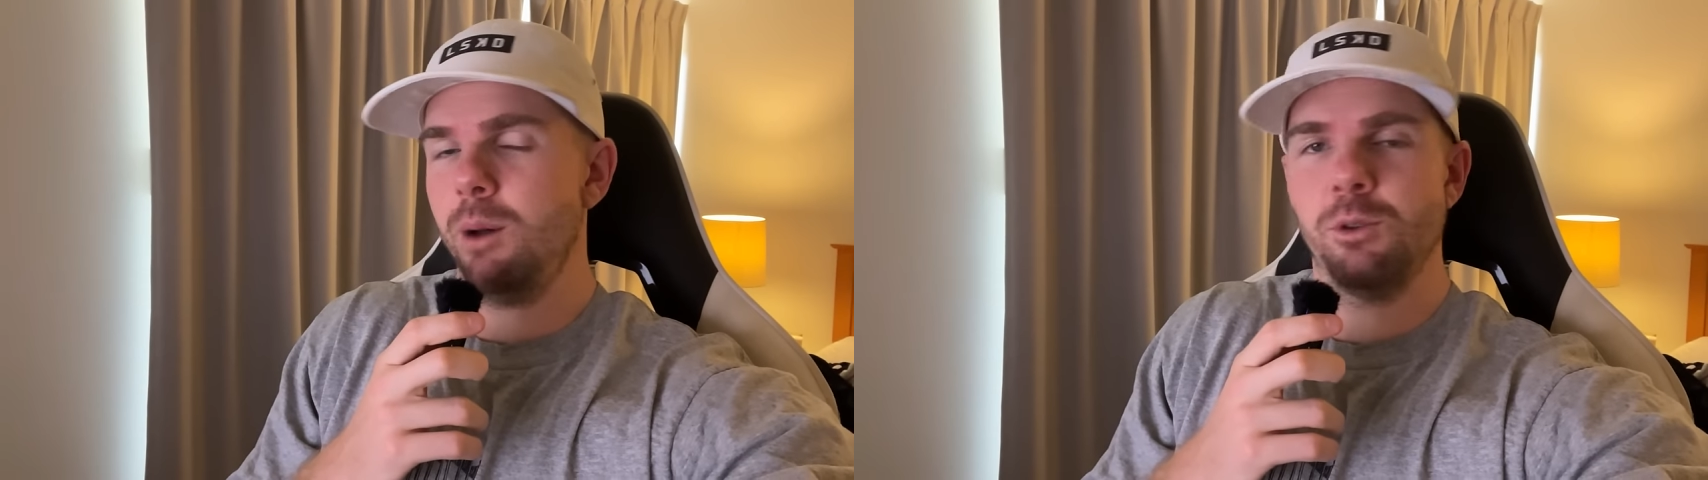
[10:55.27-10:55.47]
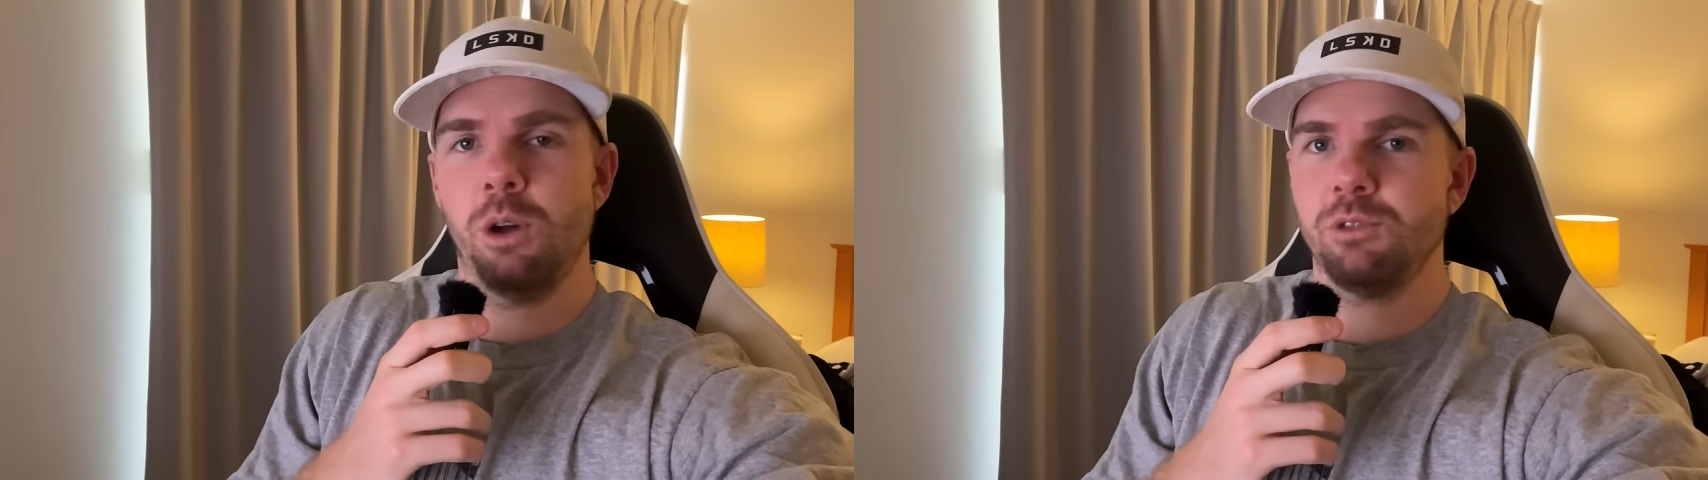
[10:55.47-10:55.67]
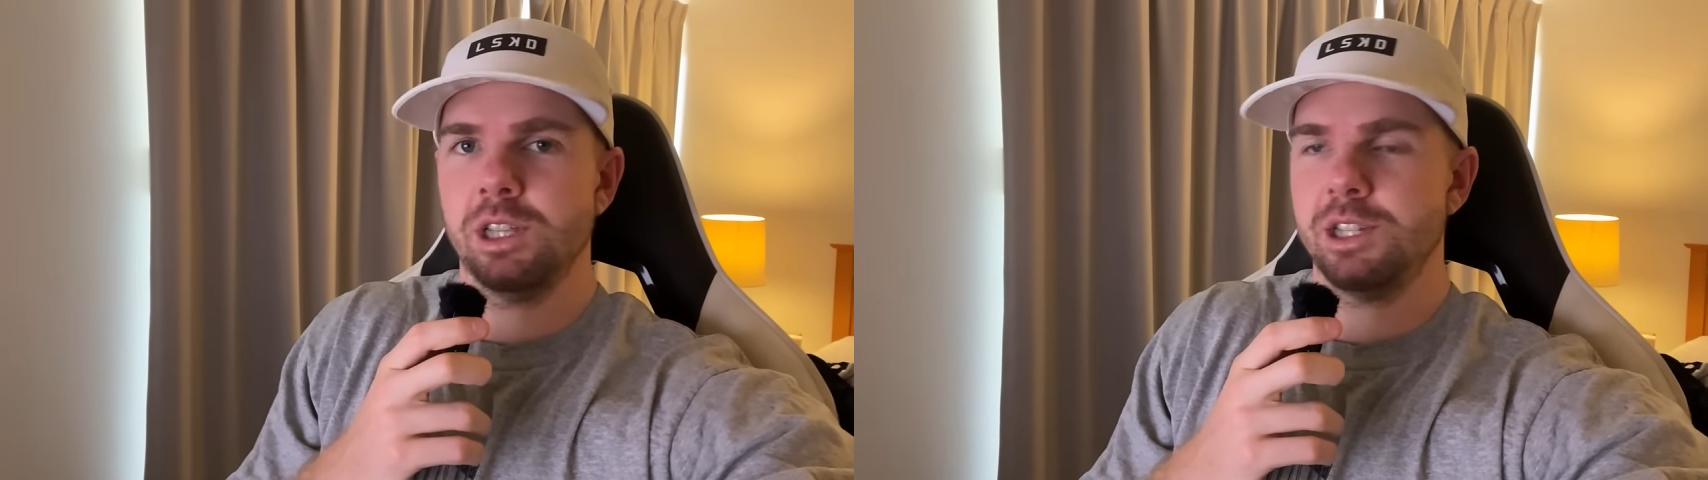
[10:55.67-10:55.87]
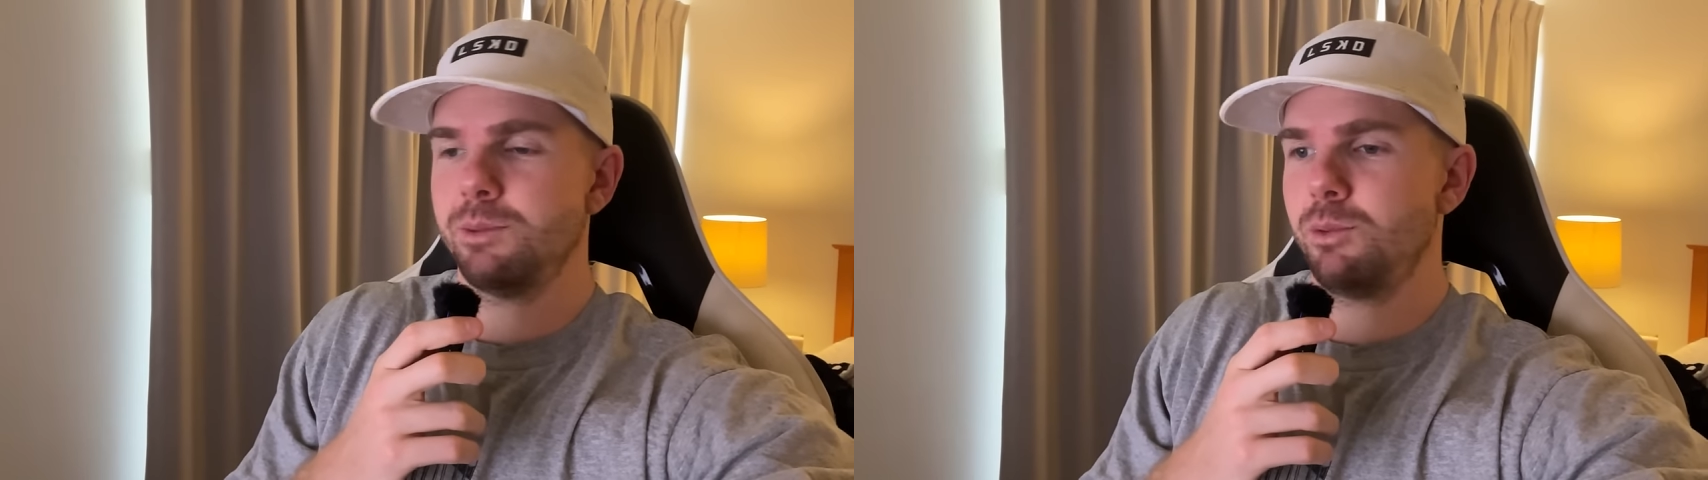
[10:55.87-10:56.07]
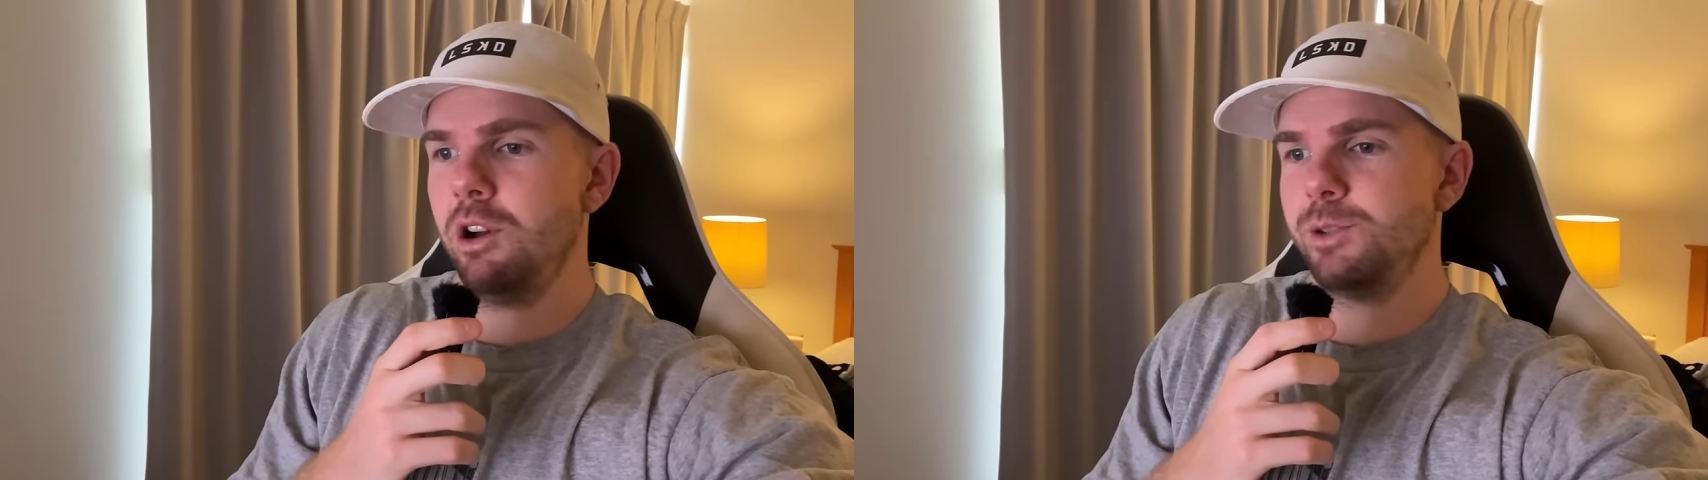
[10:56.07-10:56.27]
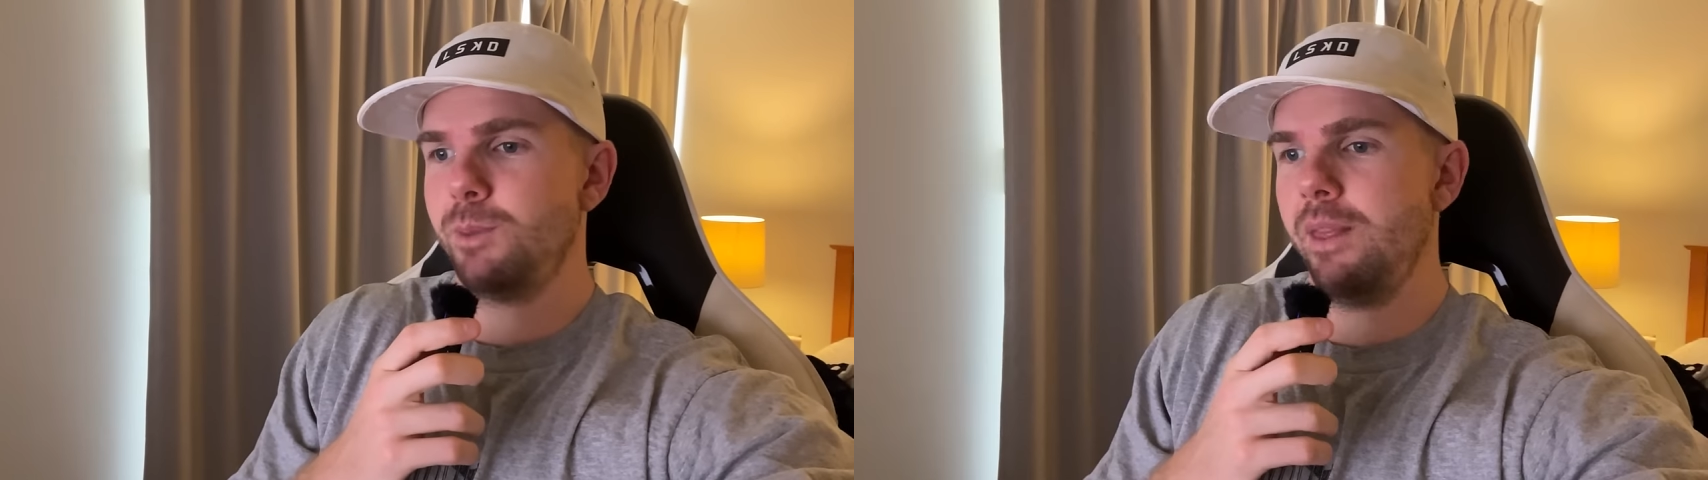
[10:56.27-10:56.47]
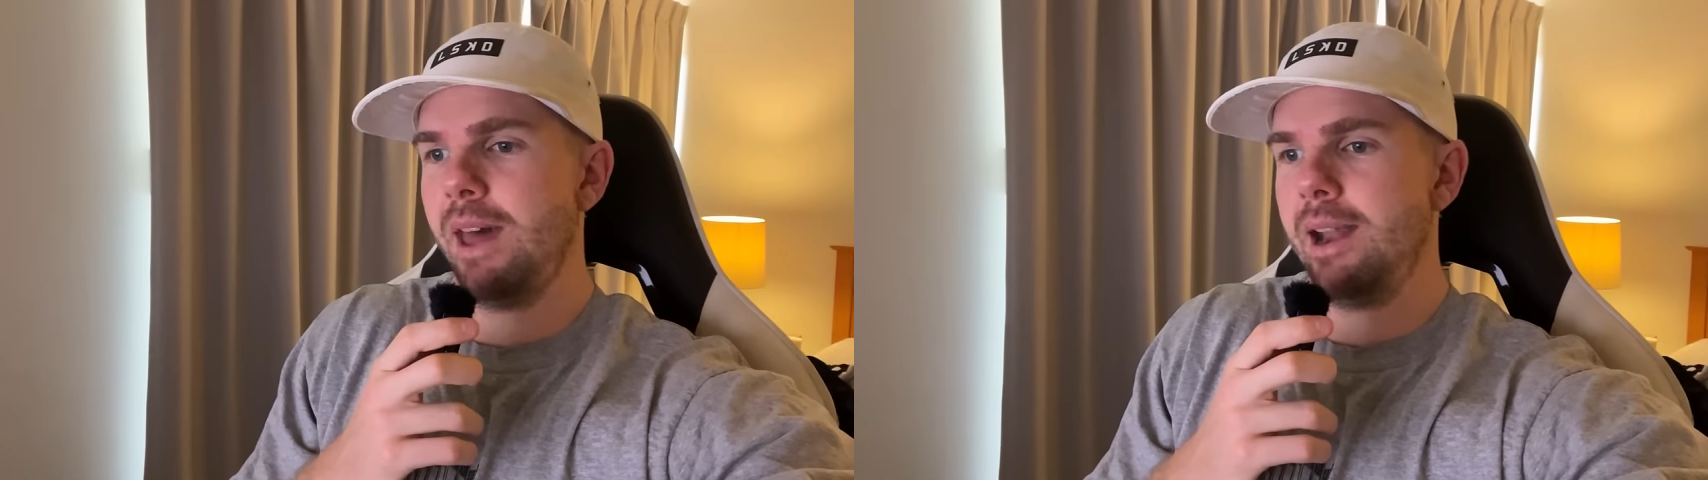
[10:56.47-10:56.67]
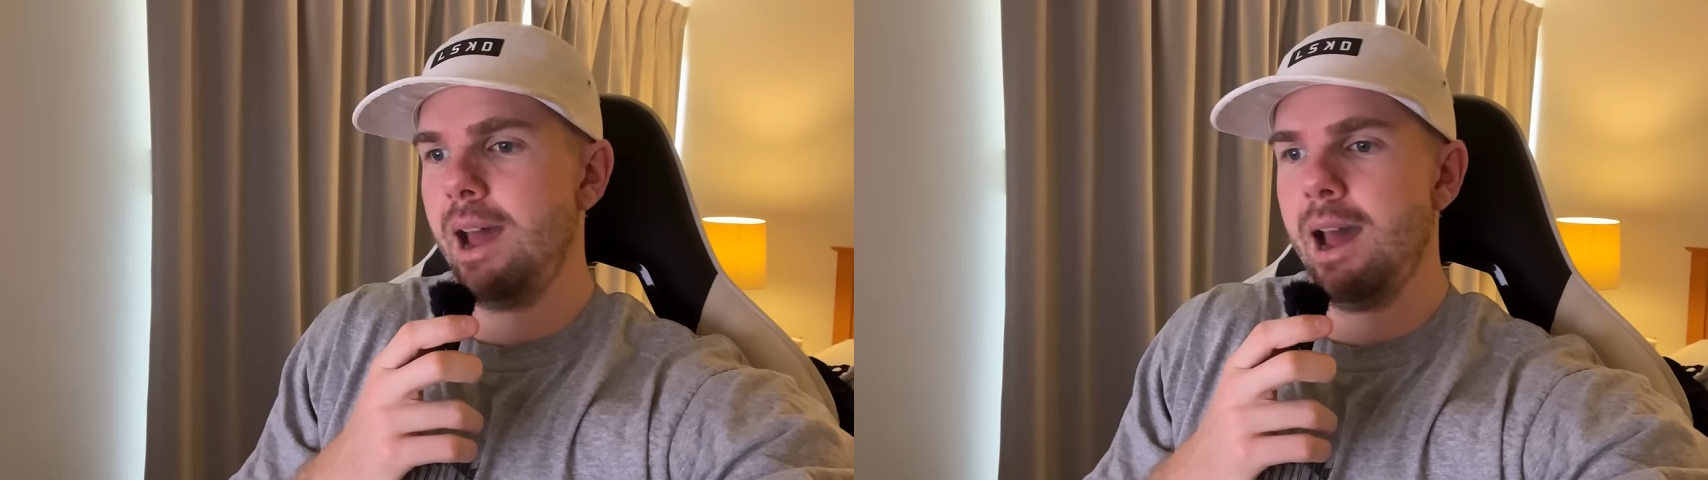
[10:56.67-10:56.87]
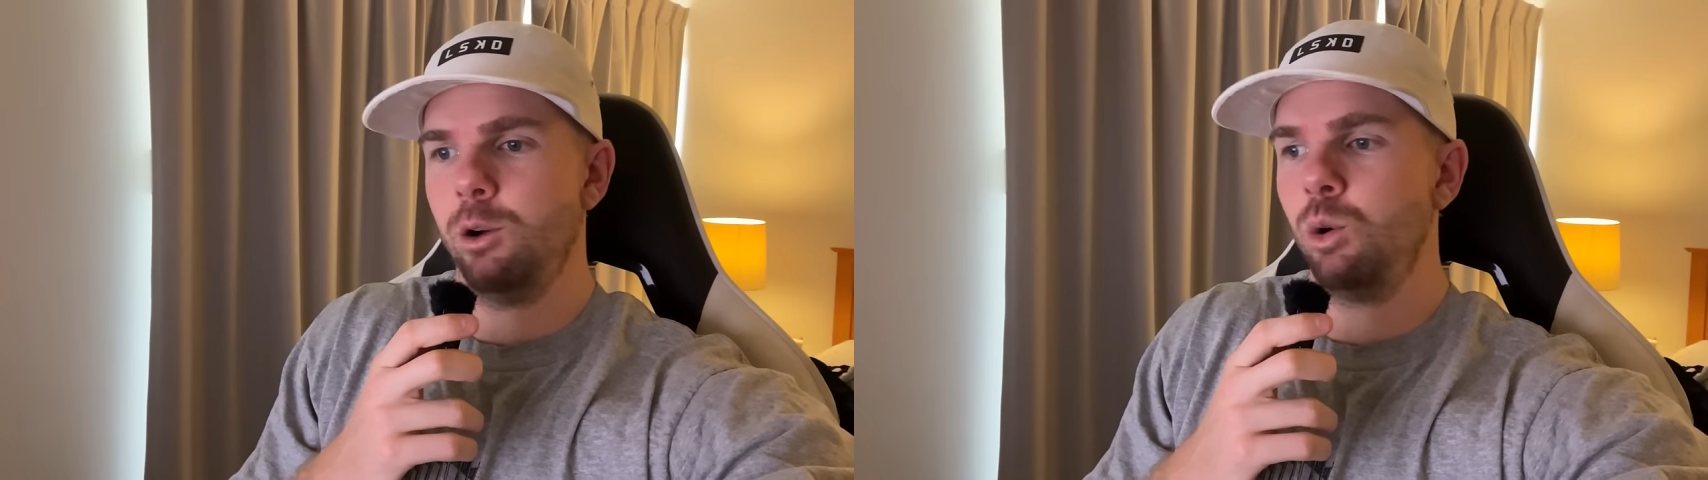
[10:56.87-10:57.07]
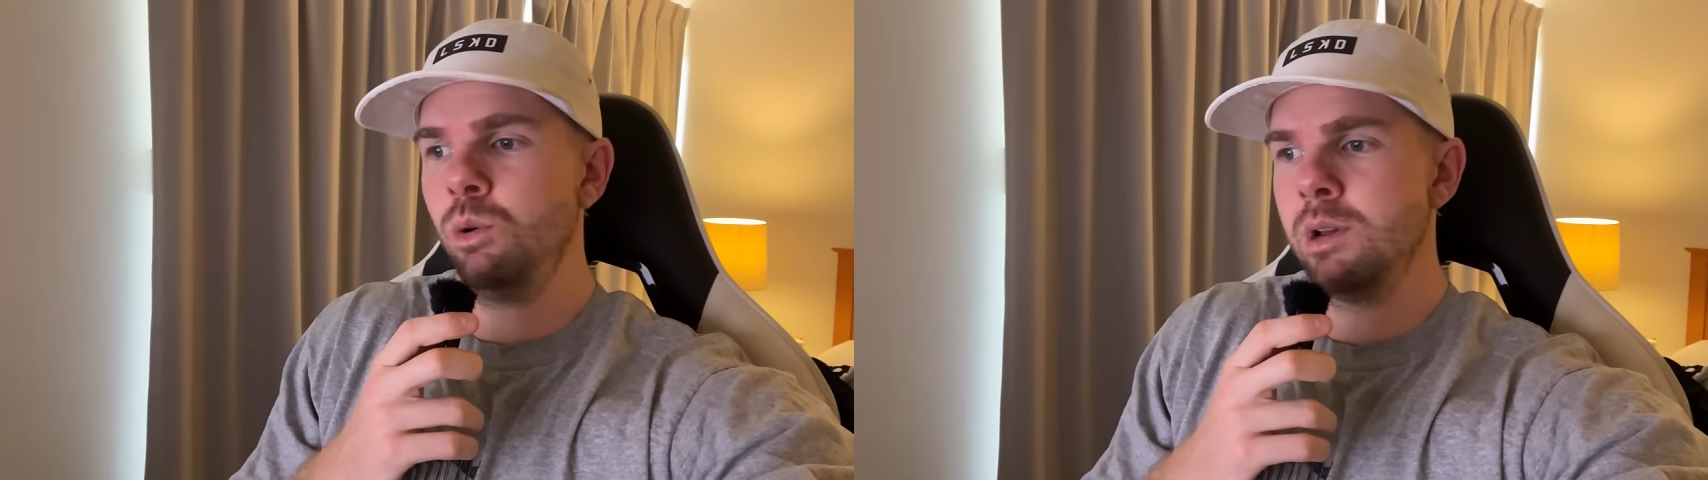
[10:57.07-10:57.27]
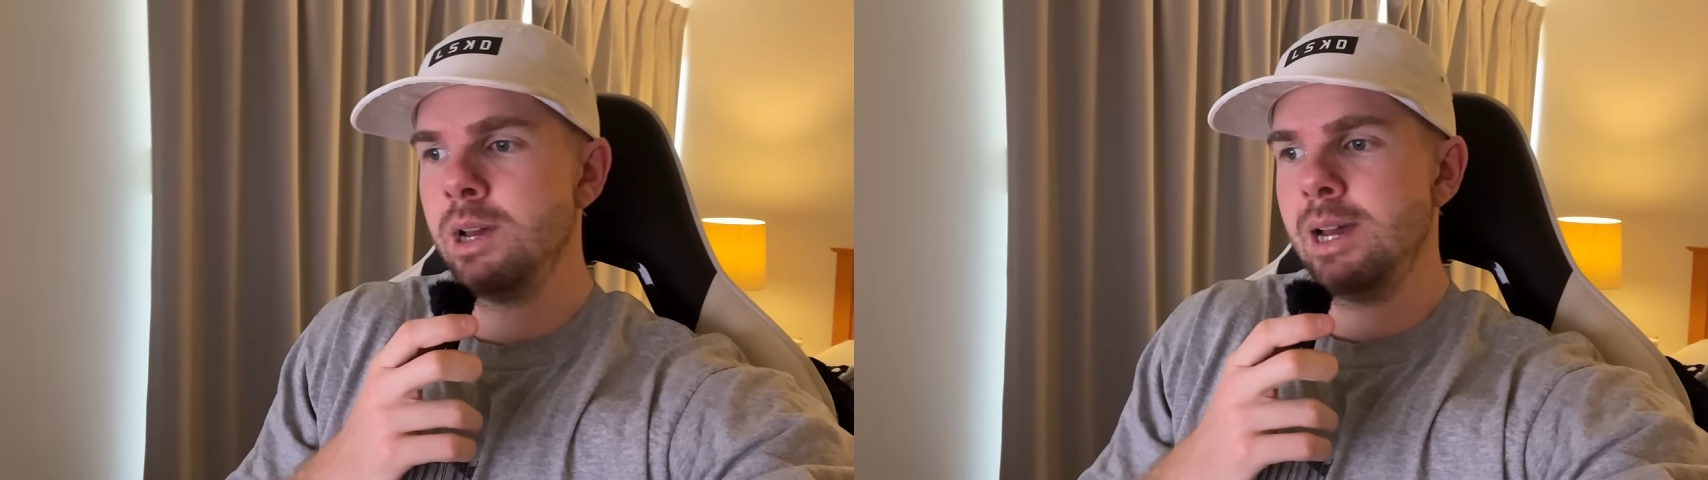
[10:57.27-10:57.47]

I'm not really surprised by that at all.